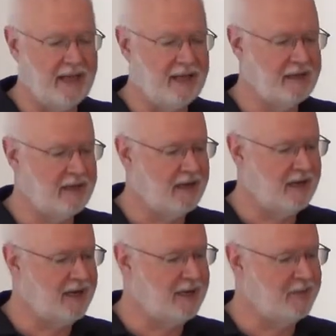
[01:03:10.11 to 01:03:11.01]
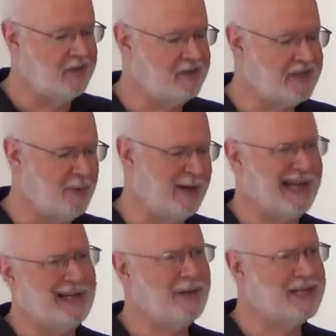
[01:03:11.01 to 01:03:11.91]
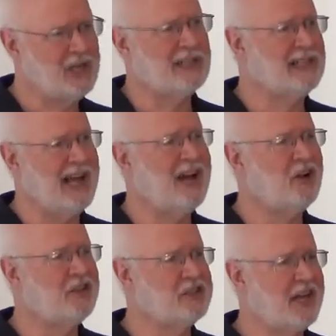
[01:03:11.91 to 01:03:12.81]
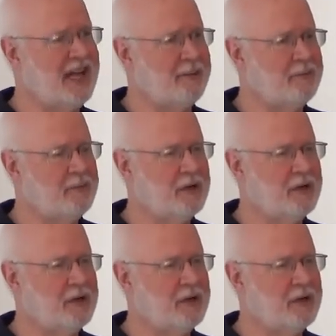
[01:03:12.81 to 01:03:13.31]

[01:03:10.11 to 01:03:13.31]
And um, you say, well, how do I talk to God all the time?